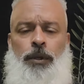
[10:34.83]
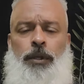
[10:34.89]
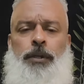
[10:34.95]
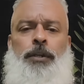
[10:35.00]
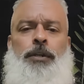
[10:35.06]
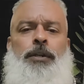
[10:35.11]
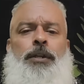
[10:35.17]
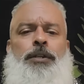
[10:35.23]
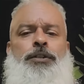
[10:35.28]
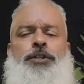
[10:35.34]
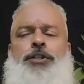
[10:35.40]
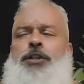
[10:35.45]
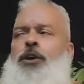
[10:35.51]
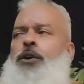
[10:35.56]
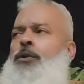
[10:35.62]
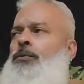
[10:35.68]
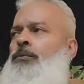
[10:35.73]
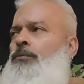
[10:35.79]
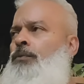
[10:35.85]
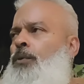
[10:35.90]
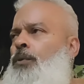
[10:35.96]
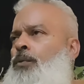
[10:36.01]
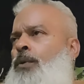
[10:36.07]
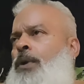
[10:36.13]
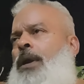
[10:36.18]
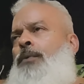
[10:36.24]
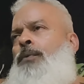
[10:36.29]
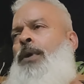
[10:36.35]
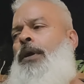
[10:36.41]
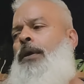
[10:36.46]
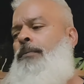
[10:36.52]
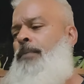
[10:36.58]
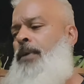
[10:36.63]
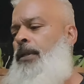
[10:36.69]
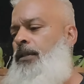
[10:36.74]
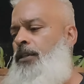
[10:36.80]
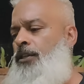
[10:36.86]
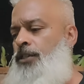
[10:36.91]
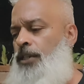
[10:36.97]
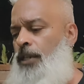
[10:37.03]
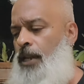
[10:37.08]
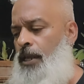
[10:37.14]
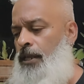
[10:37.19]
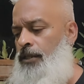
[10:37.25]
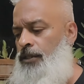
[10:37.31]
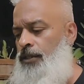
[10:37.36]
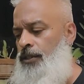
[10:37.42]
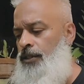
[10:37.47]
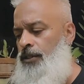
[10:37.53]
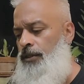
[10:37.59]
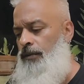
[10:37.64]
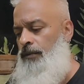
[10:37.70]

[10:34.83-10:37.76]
in a nutshell, would I recommend this lens?